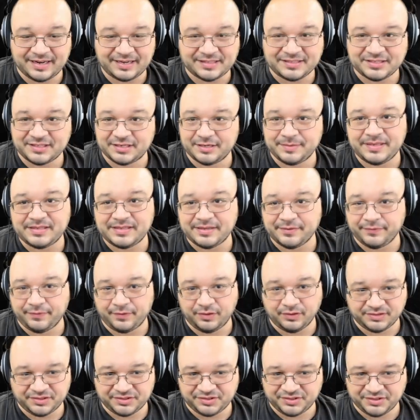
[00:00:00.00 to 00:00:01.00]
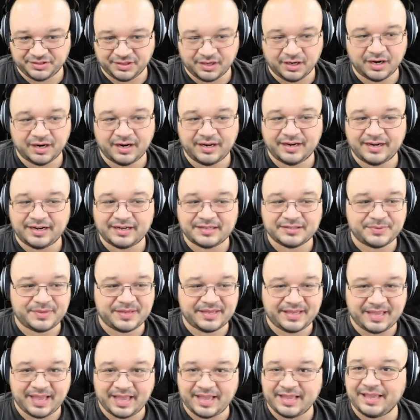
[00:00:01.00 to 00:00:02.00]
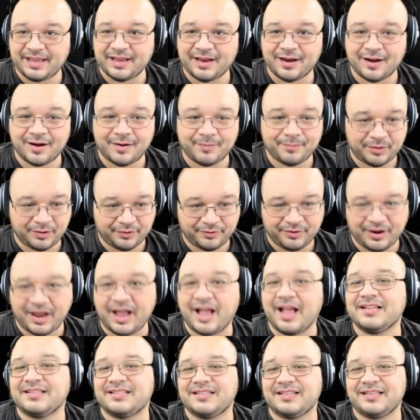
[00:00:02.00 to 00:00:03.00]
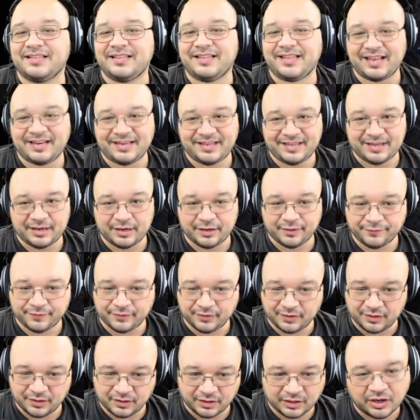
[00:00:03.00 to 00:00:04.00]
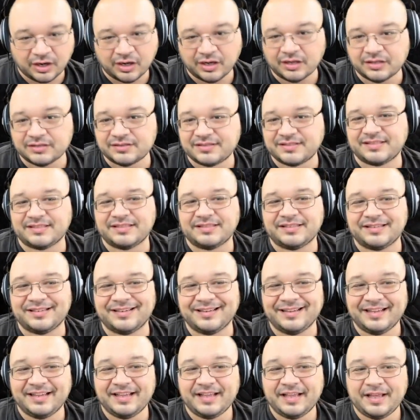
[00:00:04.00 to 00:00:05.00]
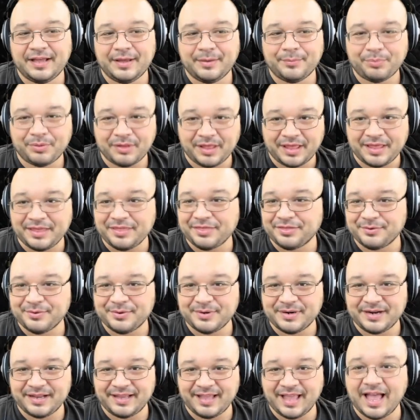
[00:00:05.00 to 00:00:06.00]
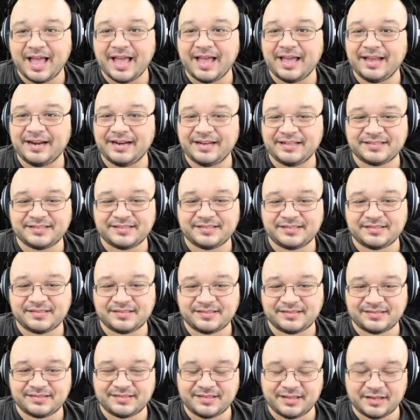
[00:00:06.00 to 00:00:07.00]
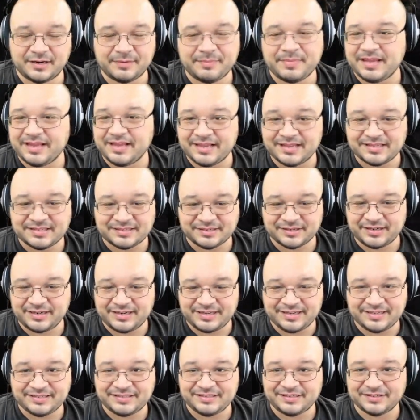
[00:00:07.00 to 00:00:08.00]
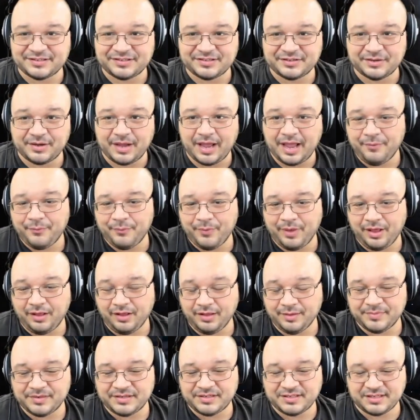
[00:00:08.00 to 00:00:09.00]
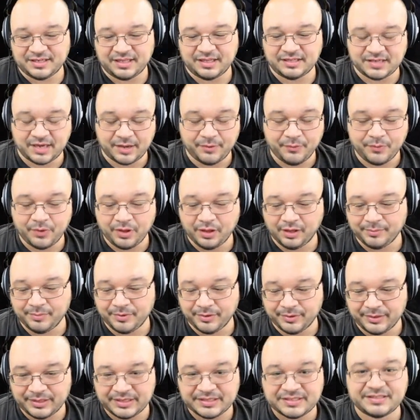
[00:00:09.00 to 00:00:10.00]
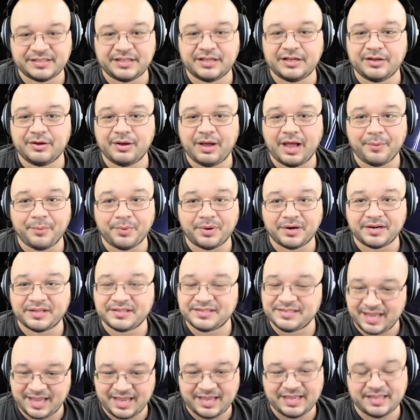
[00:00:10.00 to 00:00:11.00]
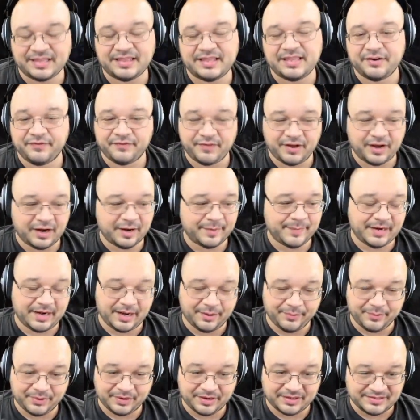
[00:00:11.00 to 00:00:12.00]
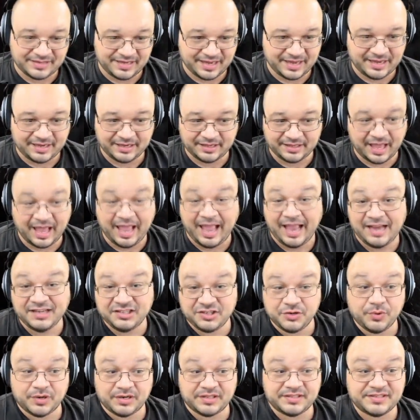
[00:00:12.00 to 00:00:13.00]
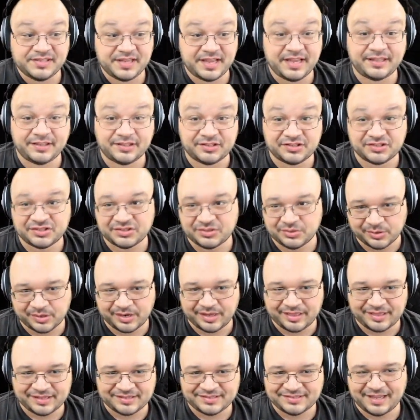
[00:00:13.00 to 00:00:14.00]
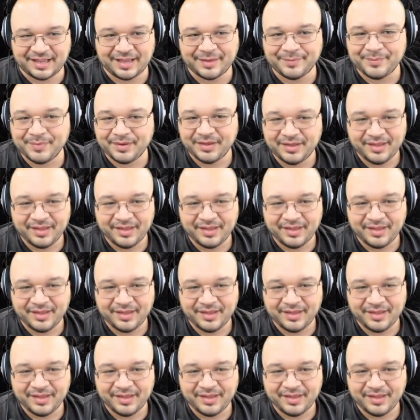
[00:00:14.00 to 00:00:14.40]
it's going to be difficult to start, and as we get gear and progress and get gear for our alts and play through it again, it's going to be easier and easier. So I welcome the challenge. I welcome going slow. I want to take in the environment. I want to take it. I actually want to take in the story this time.